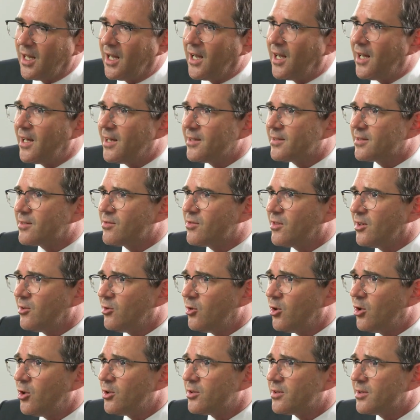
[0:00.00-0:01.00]
ask the
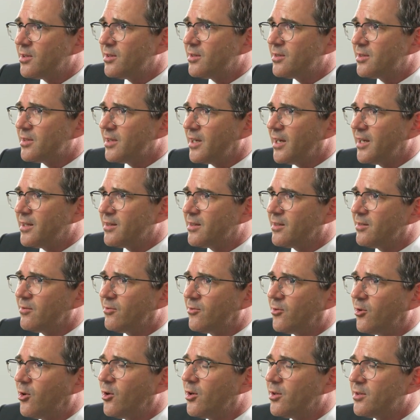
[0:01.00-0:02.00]
nurses at the
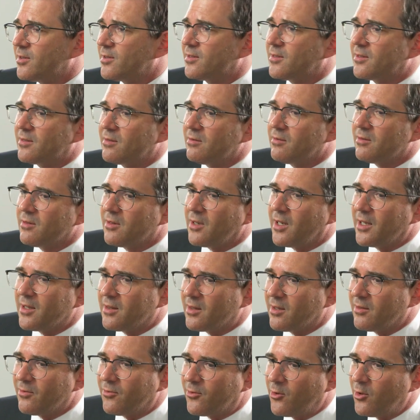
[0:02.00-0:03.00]

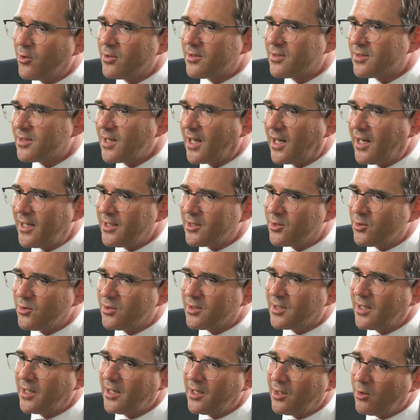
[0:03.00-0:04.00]
first site to
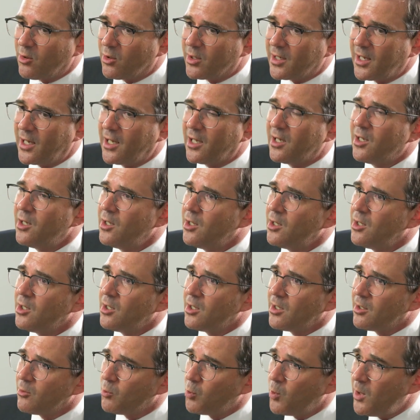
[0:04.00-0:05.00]
say, okay,
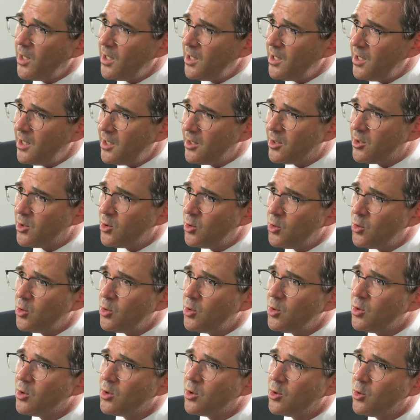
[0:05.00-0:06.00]
we need
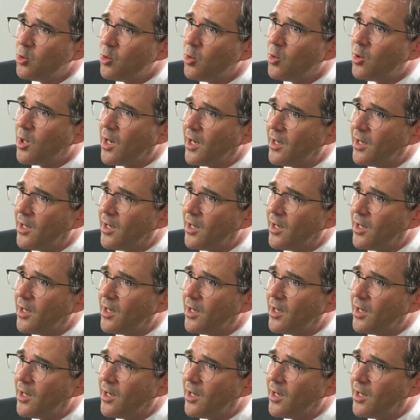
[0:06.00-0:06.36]
you. You